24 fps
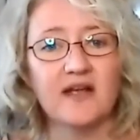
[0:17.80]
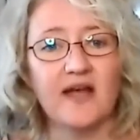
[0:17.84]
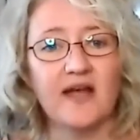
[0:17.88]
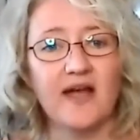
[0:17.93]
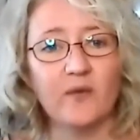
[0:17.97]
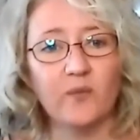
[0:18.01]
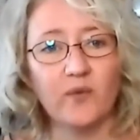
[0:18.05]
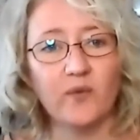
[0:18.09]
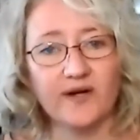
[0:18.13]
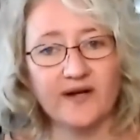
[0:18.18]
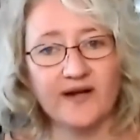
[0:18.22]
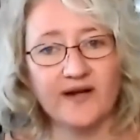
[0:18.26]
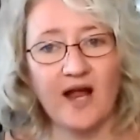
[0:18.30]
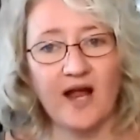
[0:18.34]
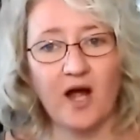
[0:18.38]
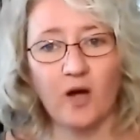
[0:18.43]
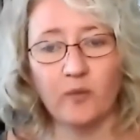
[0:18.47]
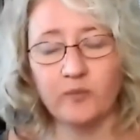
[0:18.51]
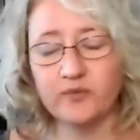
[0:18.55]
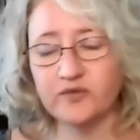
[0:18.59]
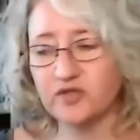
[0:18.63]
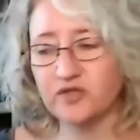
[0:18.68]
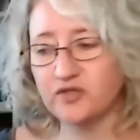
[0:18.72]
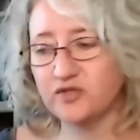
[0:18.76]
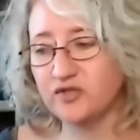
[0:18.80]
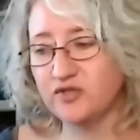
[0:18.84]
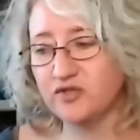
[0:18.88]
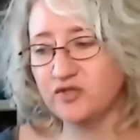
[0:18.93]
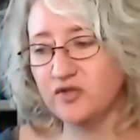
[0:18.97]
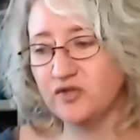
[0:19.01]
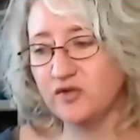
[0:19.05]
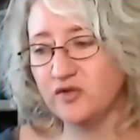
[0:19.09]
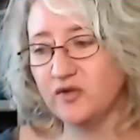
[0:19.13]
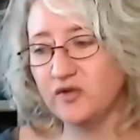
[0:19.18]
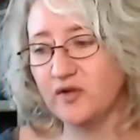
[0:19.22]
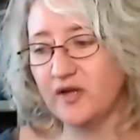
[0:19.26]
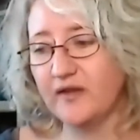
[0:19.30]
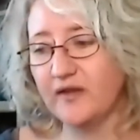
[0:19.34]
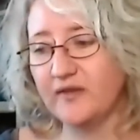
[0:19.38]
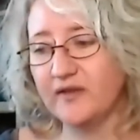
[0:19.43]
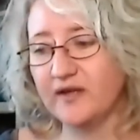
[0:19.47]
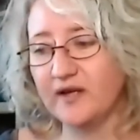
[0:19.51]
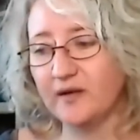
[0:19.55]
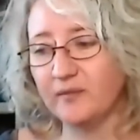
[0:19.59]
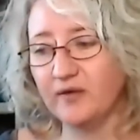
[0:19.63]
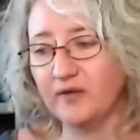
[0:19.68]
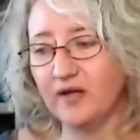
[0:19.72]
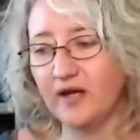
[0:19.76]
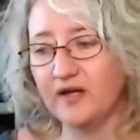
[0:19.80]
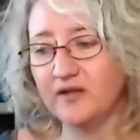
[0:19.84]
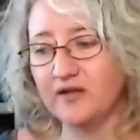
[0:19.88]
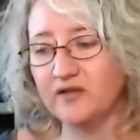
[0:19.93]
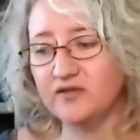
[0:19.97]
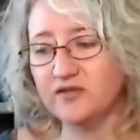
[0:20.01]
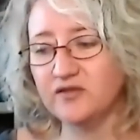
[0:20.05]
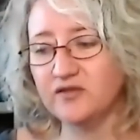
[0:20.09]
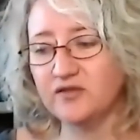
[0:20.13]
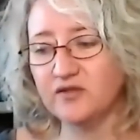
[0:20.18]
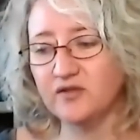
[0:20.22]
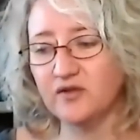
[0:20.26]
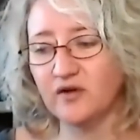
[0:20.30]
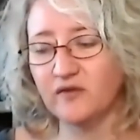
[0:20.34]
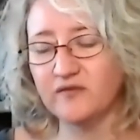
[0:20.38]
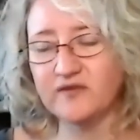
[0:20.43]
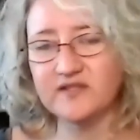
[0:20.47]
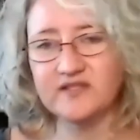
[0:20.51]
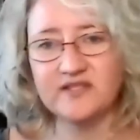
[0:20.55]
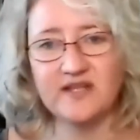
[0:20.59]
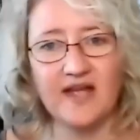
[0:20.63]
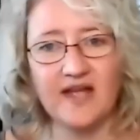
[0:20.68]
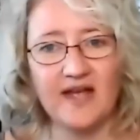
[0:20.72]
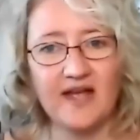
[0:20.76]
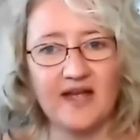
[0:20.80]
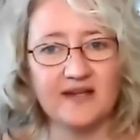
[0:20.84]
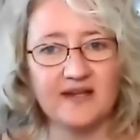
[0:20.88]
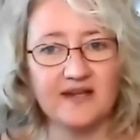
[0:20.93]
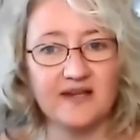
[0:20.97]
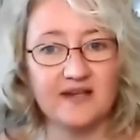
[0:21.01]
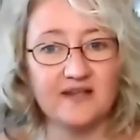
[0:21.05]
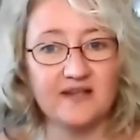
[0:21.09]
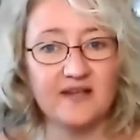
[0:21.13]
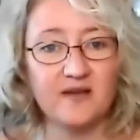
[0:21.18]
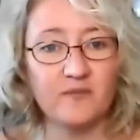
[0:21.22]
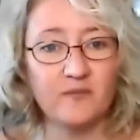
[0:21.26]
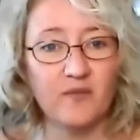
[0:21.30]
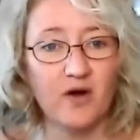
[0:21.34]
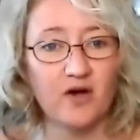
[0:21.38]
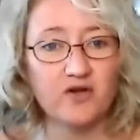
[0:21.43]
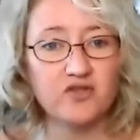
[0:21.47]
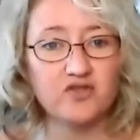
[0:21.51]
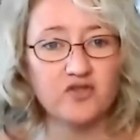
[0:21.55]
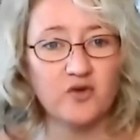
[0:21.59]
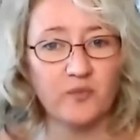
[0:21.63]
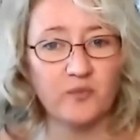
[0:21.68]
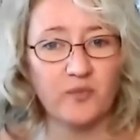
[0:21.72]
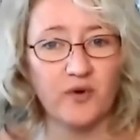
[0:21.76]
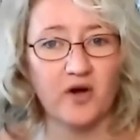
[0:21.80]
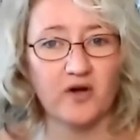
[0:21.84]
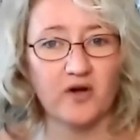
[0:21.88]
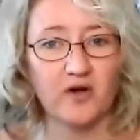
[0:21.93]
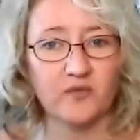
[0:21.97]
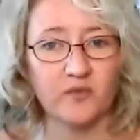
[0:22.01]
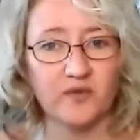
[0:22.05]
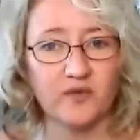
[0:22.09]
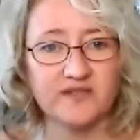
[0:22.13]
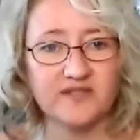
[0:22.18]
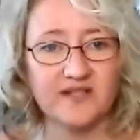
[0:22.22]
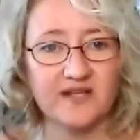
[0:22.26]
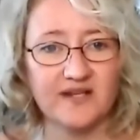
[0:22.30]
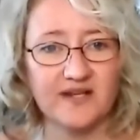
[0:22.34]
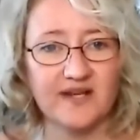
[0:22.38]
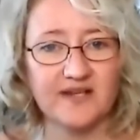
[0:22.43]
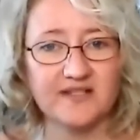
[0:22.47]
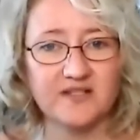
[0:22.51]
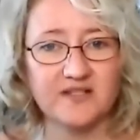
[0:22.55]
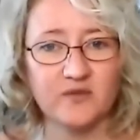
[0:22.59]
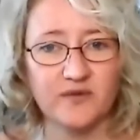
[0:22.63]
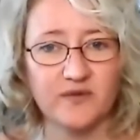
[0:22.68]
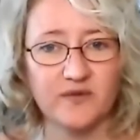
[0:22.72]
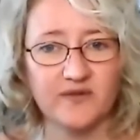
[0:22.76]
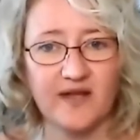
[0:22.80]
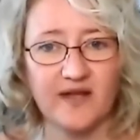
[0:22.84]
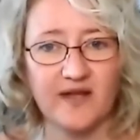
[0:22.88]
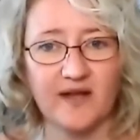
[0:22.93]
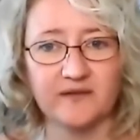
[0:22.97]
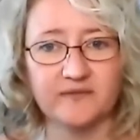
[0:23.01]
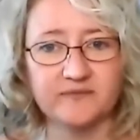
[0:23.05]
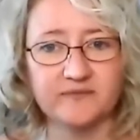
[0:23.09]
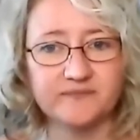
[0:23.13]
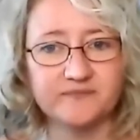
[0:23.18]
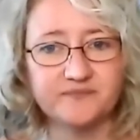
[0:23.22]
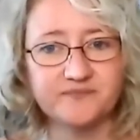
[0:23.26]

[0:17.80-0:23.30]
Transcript: and what it helps you to do, and then I'm going to obviously add in the emotional part, what's connected with that.